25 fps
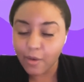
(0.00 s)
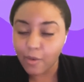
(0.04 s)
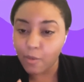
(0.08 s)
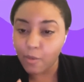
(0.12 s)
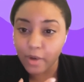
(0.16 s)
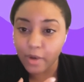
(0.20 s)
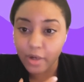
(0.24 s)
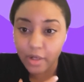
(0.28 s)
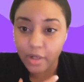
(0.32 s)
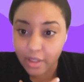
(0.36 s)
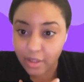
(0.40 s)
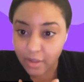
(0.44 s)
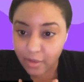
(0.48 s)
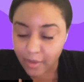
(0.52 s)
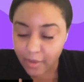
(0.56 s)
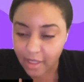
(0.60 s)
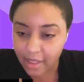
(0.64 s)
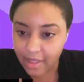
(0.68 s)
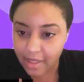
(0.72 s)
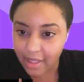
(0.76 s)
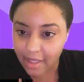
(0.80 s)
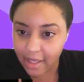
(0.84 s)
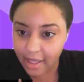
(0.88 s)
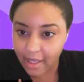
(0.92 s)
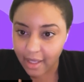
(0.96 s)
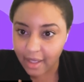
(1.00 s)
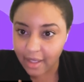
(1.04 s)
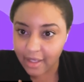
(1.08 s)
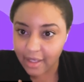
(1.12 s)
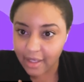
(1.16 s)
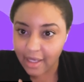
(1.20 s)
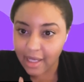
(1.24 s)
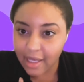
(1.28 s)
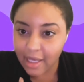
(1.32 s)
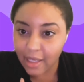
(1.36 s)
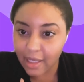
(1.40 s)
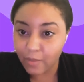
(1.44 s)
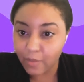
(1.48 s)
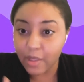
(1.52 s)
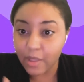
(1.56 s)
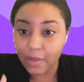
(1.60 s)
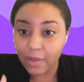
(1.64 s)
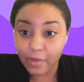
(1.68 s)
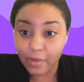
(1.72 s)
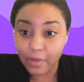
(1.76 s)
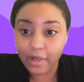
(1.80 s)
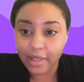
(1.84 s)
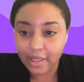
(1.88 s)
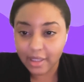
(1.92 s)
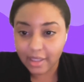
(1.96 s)
We're doing that, and we
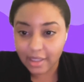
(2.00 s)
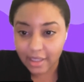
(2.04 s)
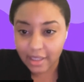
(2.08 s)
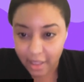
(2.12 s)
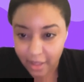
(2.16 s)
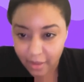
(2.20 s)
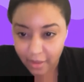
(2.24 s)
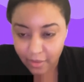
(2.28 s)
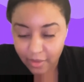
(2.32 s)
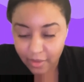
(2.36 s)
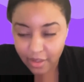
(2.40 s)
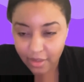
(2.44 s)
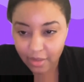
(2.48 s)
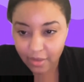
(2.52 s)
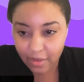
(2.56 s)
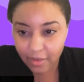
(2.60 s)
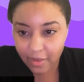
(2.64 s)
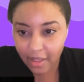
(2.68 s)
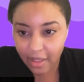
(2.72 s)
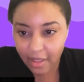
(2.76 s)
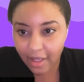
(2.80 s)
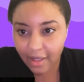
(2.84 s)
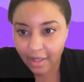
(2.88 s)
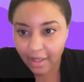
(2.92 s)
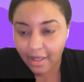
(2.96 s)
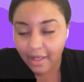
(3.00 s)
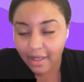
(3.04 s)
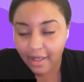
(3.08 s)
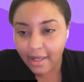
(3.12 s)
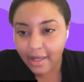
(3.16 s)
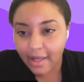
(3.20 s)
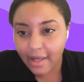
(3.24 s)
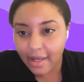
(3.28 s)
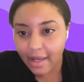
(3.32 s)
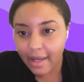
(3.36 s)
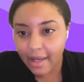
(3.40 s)
will continue to do that.